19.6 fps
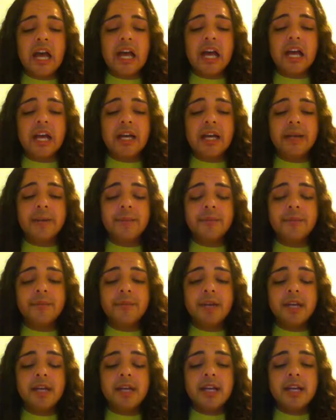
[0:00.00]

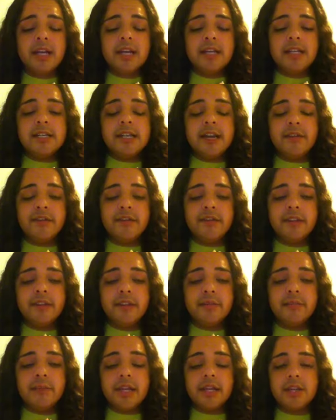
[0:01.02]

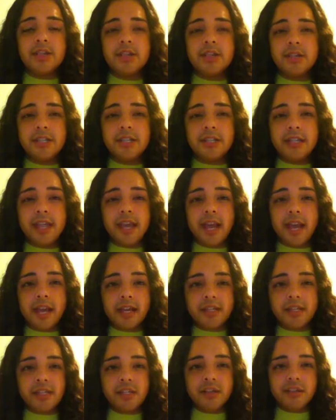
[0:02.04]
Definitely make sure that they
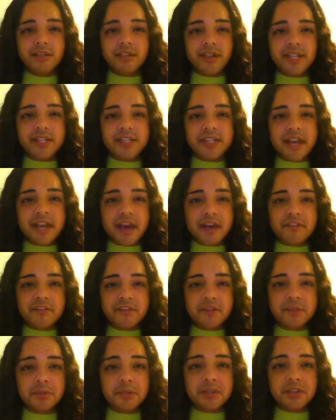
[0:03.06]
ice your face
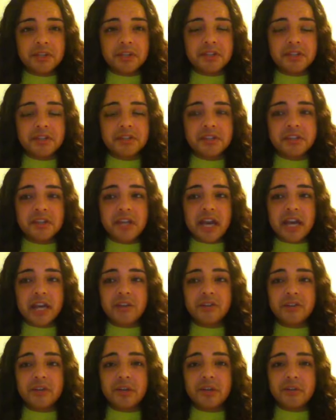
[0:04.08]
afterwards. I
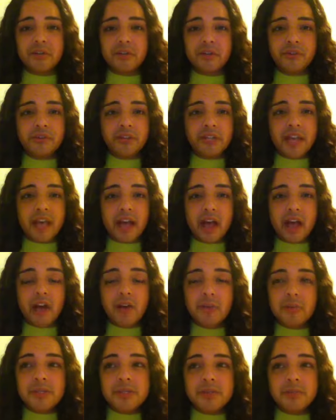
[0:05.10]
don't know if it really
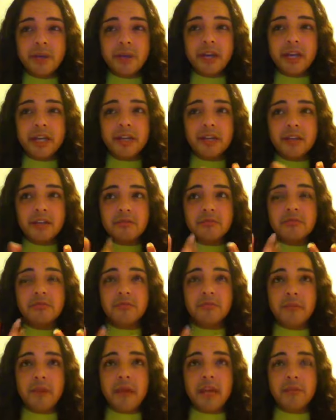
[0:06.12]
helped, but it
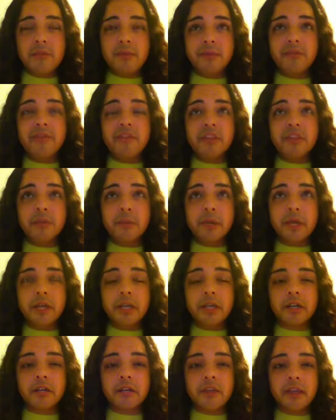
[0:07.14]
made me feel
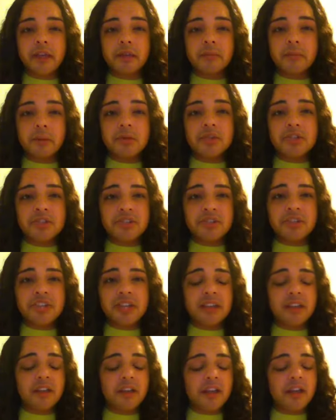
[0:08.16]
better, like,
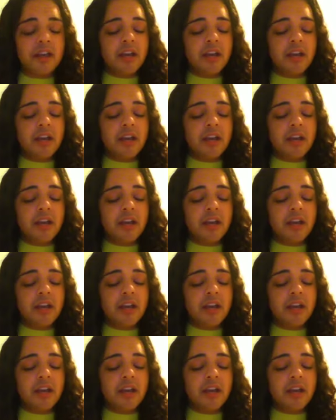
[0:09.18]
emotionally.